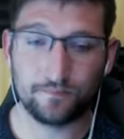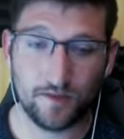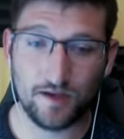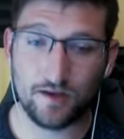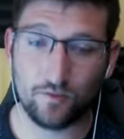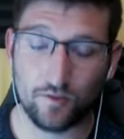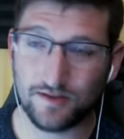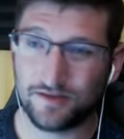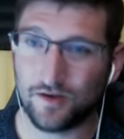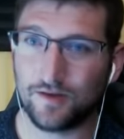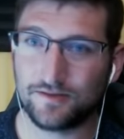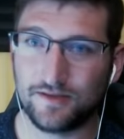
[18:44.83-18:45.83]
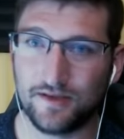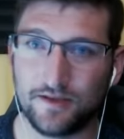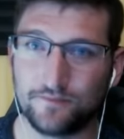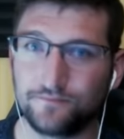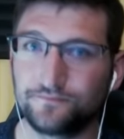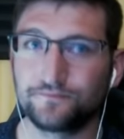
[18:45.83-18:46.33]
But anyway, so I was
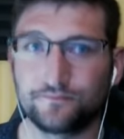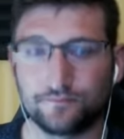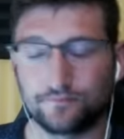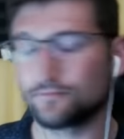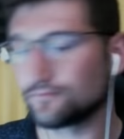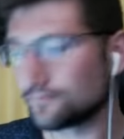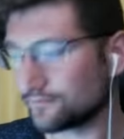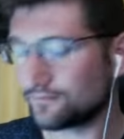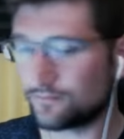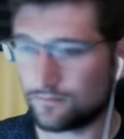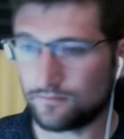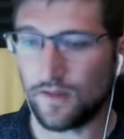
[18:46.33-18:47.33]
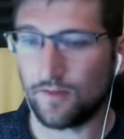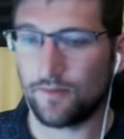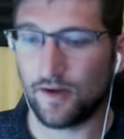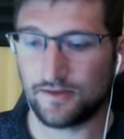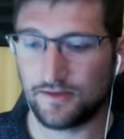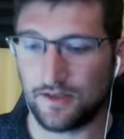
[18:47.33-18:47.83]
thinking
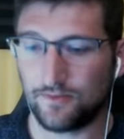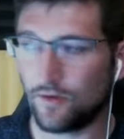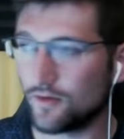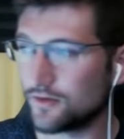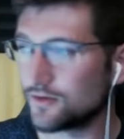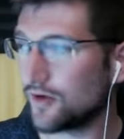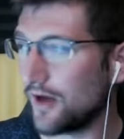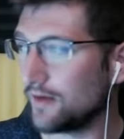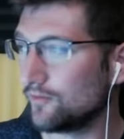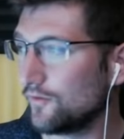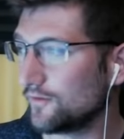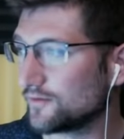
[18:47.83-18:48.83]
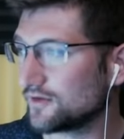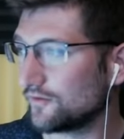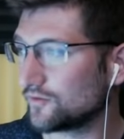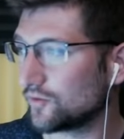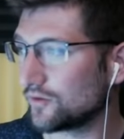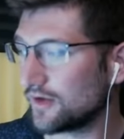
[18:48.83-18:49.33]
Ponzinibbio could try to move
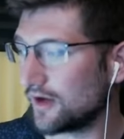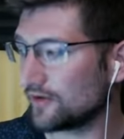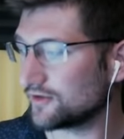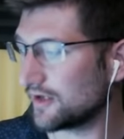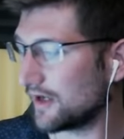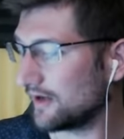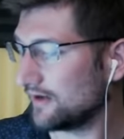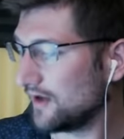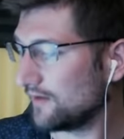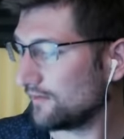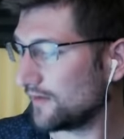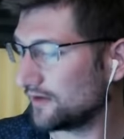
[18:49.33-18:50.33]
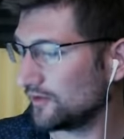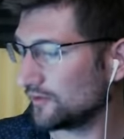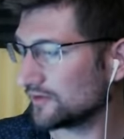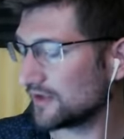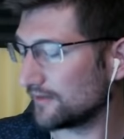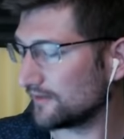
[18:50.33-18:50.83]
himself toward a title shot by
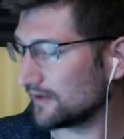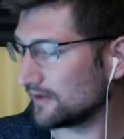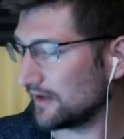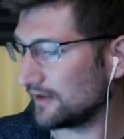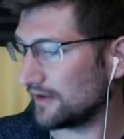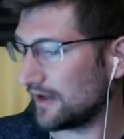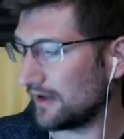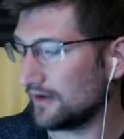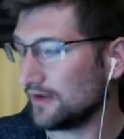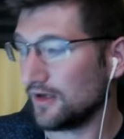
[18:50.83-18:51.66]
doing something like that.